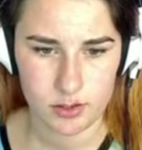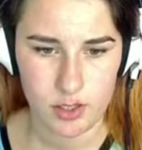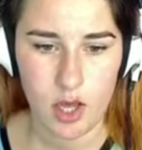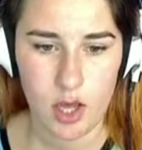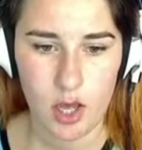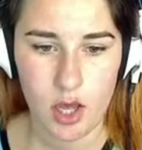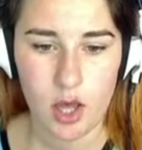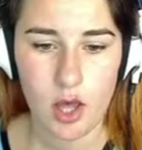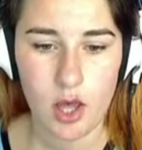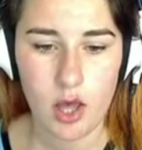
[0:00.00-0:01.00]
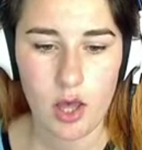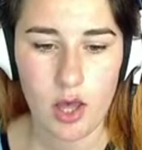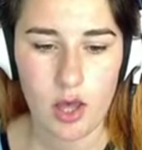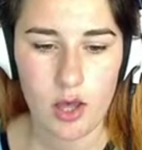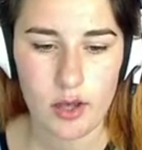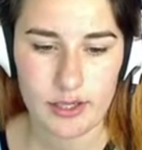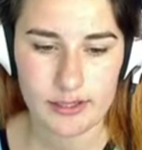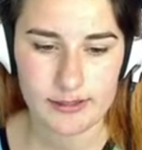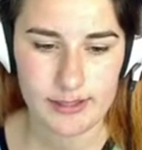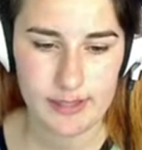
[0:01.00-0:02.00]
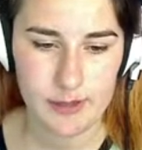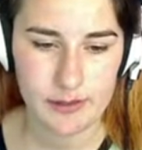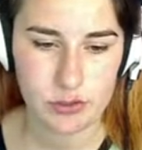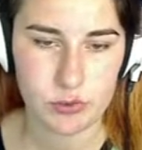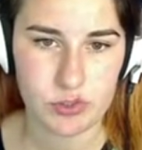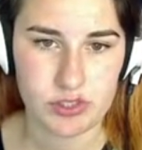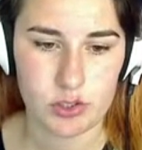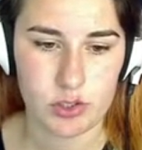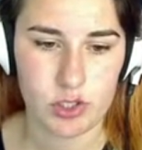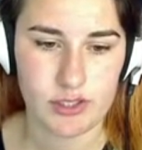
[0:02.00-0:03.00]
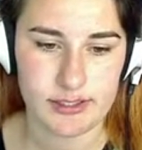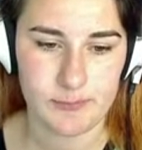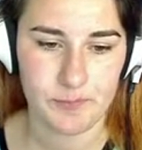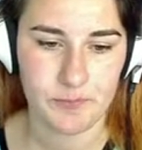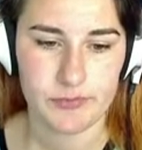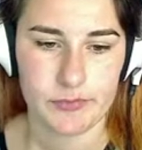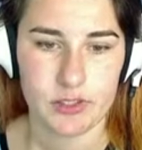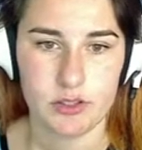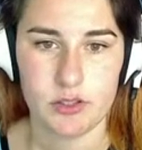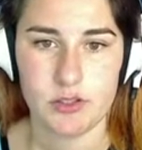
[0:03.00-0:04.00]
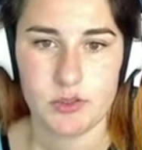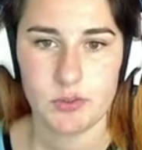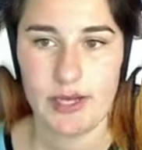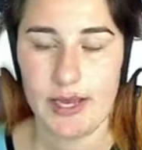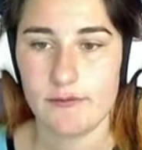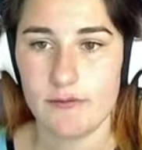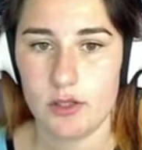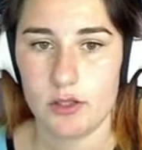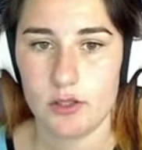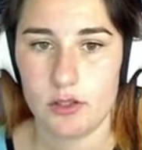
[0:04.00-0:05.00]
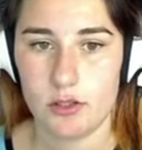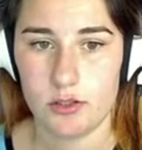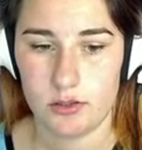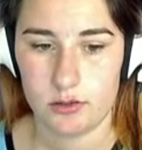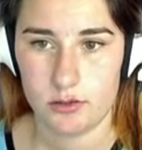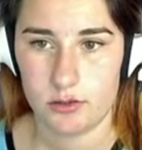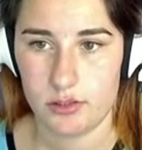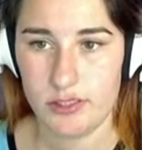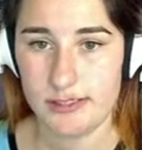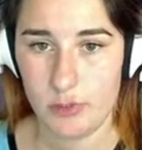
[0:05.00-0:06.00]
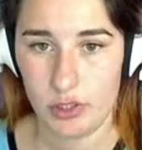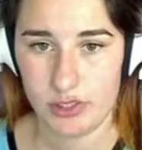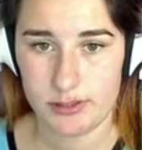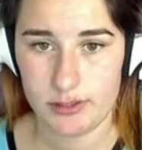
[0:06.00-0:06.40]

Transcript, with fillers: Oh, okay, so that's how I do daughter. Got it. So we're gonna have this person.